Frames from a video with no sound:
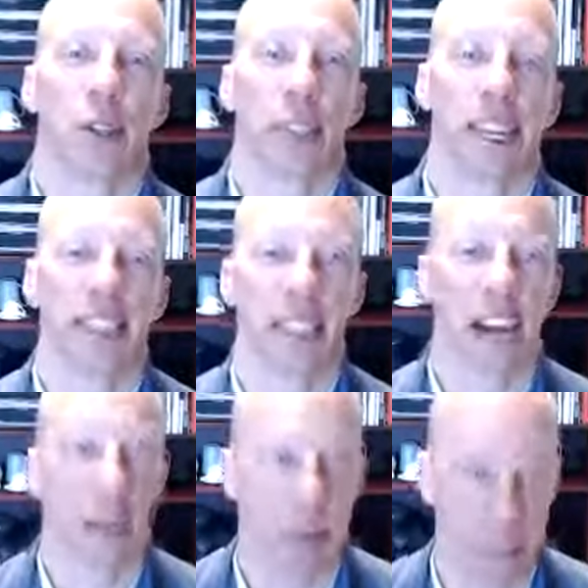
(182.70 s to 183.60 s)
So
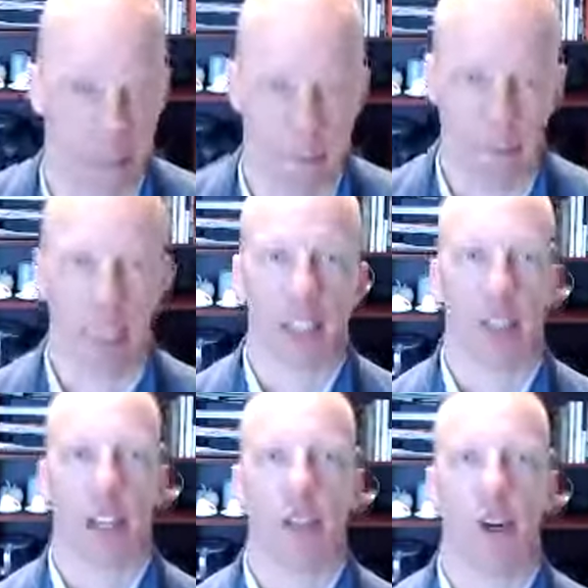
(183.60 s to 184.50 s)
today's topic
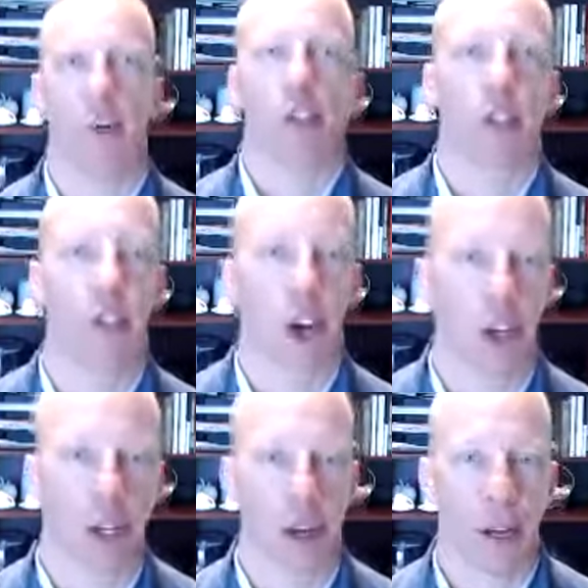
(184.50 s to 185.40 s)
is don't
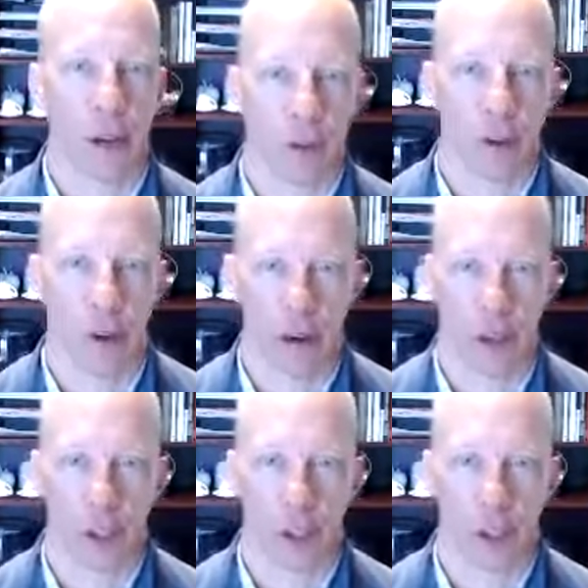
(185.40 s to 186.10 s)
just talk your way through a